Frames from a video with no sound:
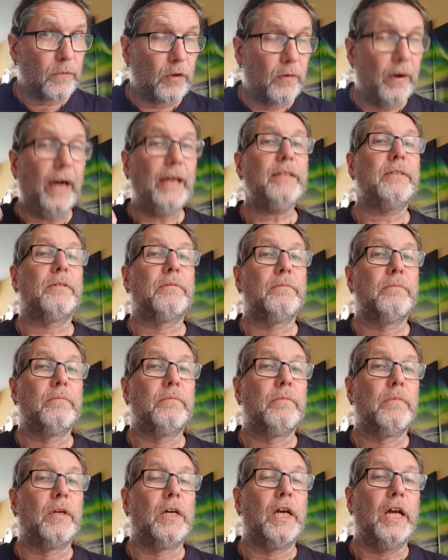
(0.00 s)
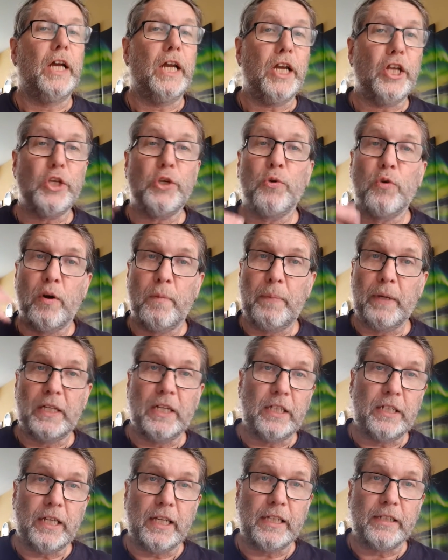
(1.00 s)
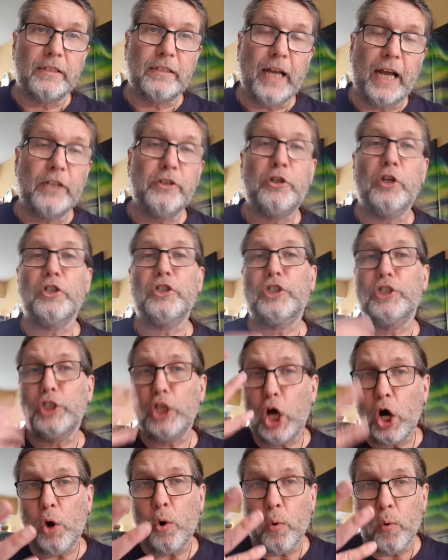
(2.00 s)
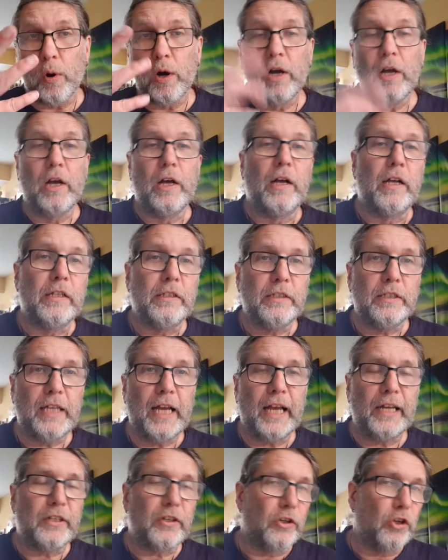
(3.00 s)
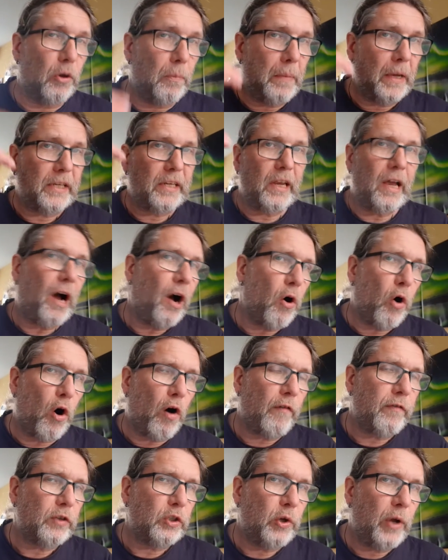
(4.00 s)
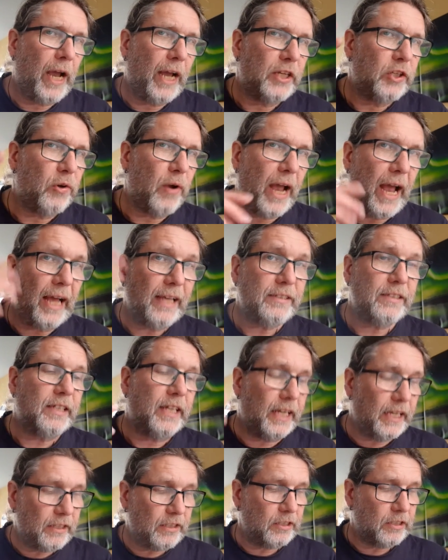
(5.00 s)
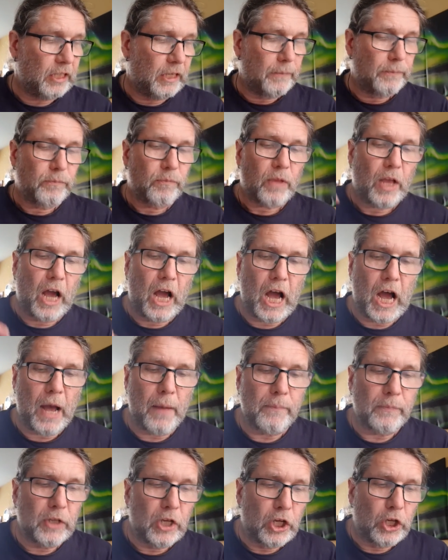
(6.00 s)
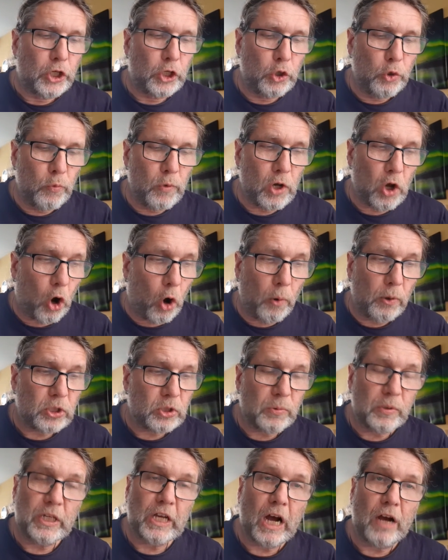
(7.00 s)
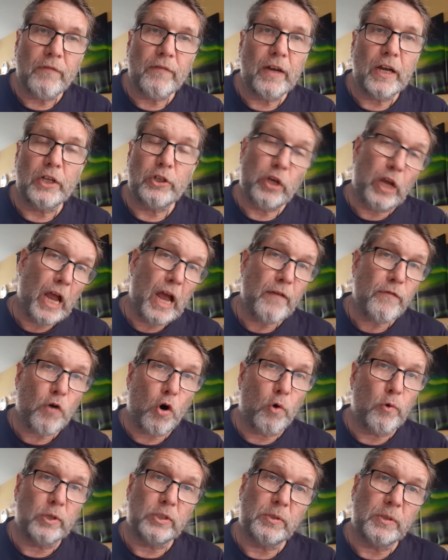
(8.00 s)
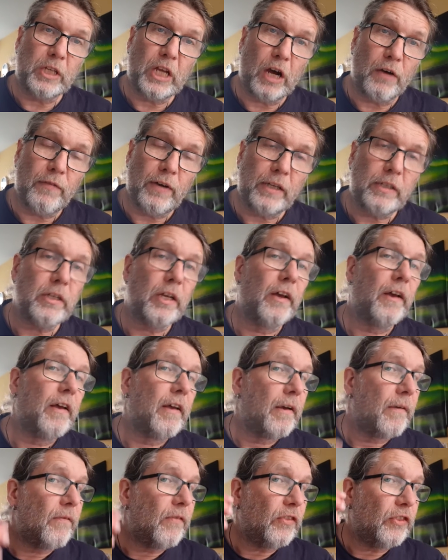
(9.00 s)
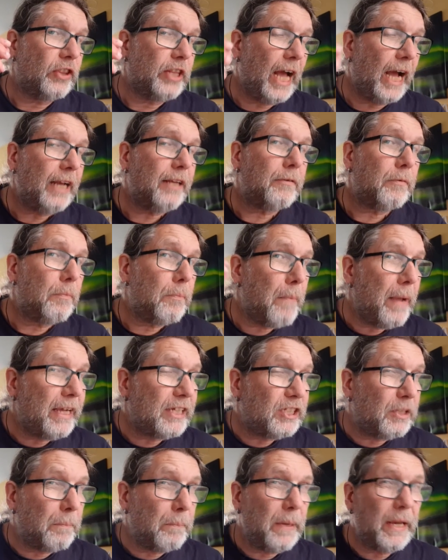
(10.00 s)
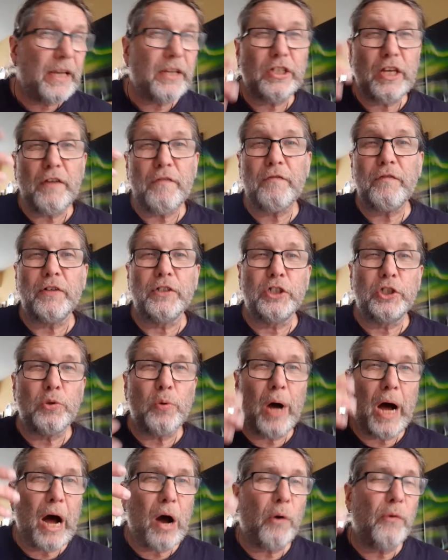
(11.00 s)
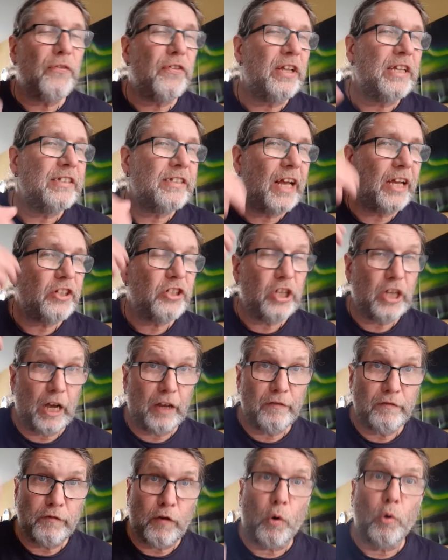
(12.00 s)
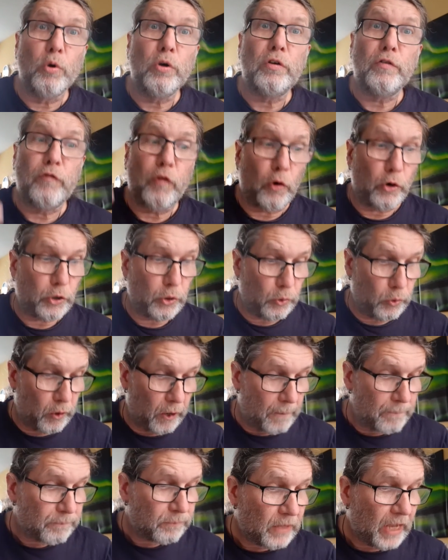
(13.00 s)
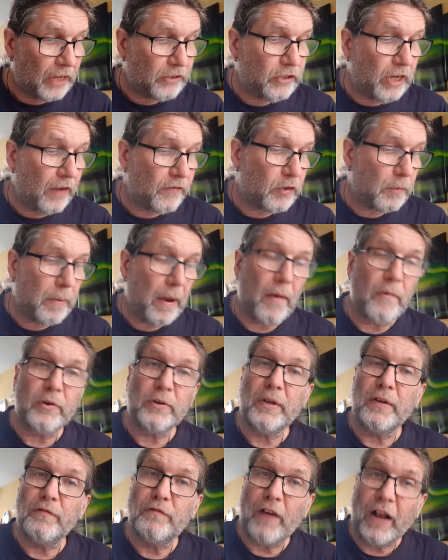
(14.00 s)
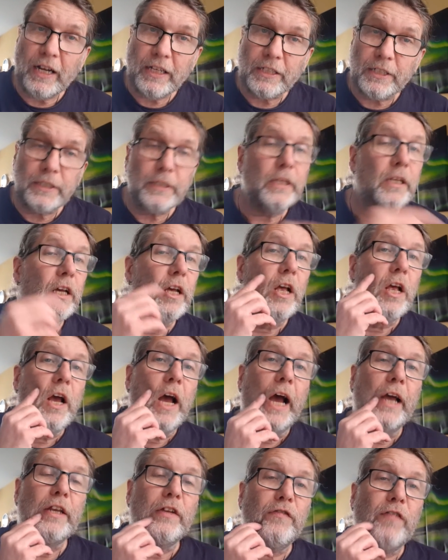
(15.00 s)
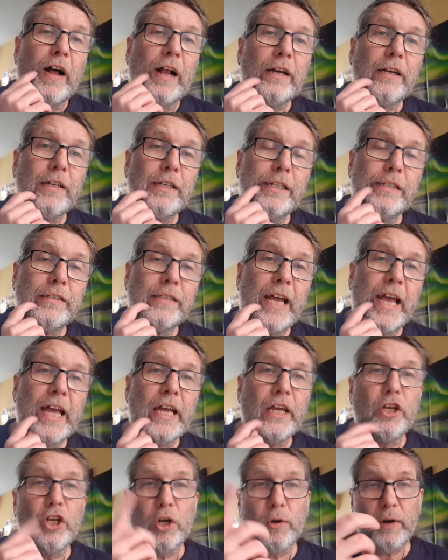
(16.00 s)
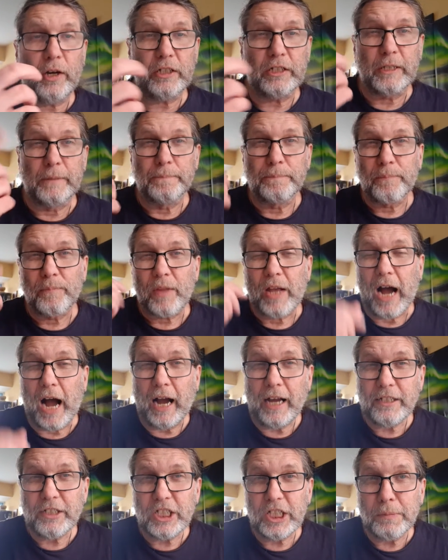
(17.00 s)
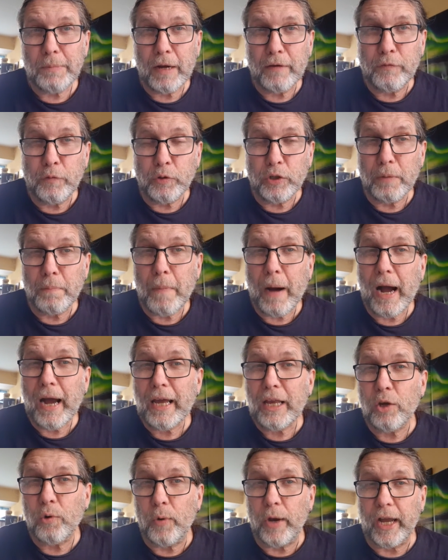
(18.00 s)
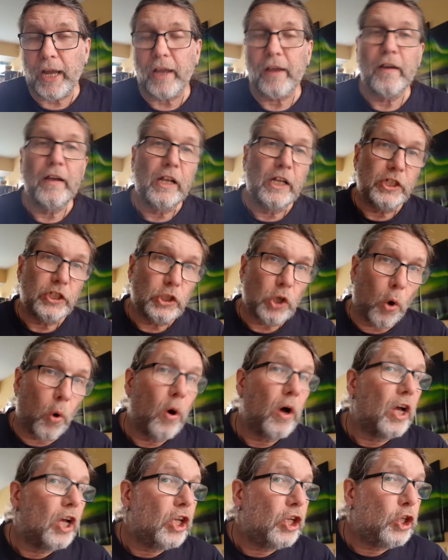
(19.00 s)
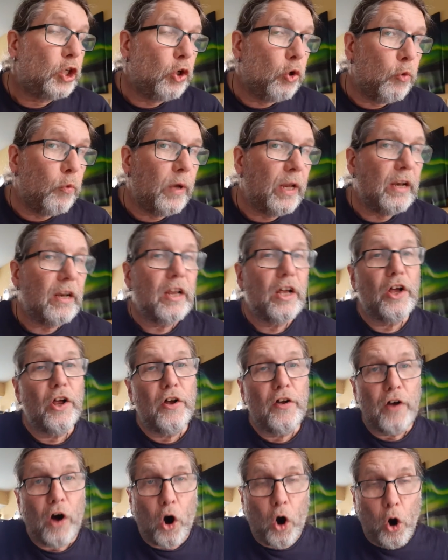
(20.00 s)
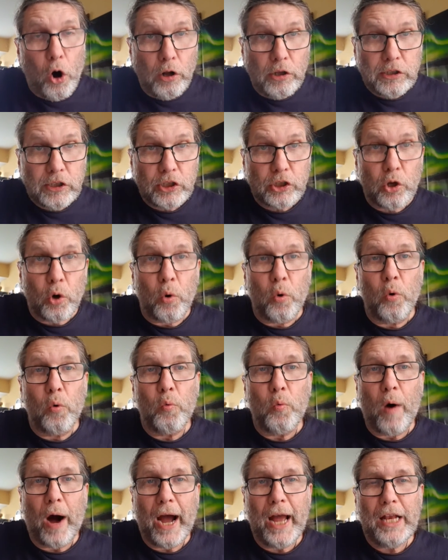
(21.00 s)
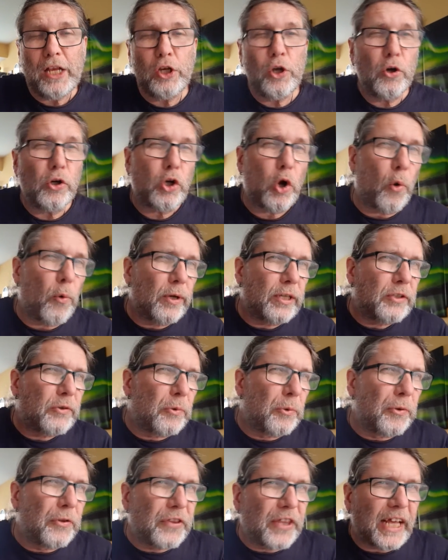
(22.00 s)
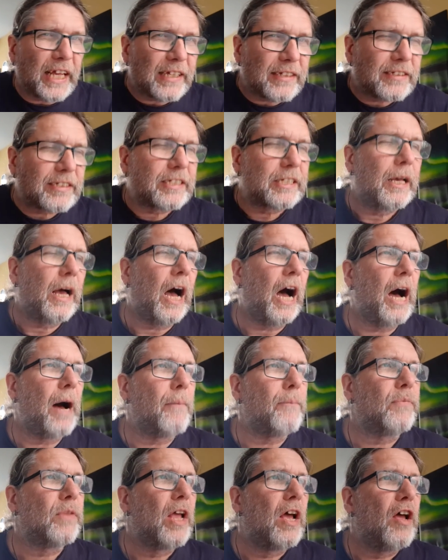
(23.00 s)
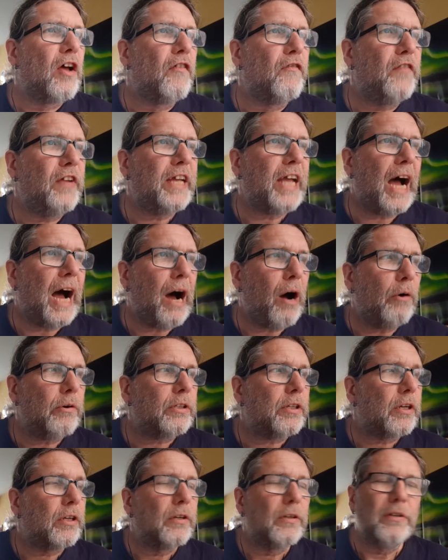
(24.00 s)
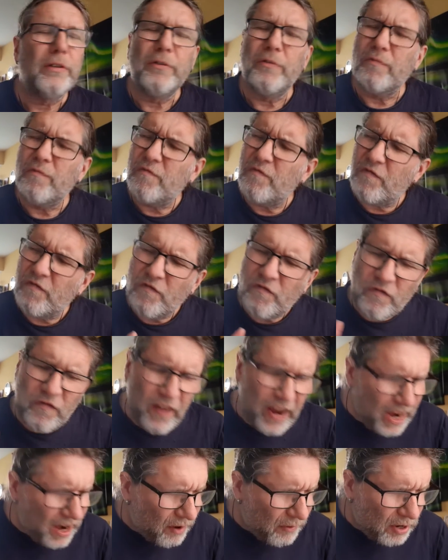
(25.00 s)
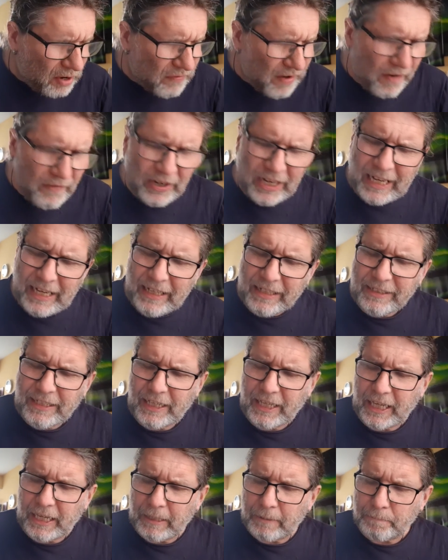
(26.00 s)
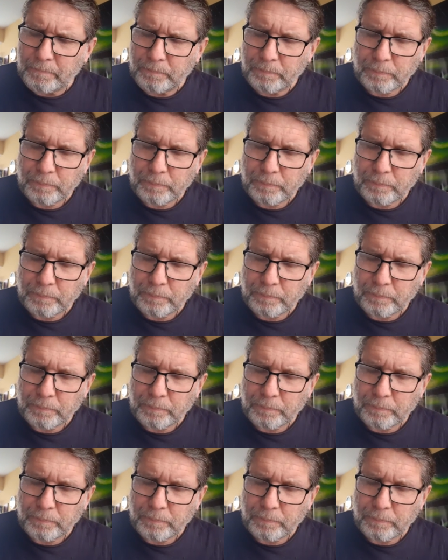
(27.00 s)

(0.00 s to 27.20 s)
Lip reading: right, in your abilities, and just know that no matter how often you had your ass kicked, you will always recover, and you have always recovered. That makes a big difference to how things actually unfold for you. And you have the peregrine falcon, and the falcon is saying, you know what, I see my food a mile away. So you will also, while you're going through things, figure out very, very easily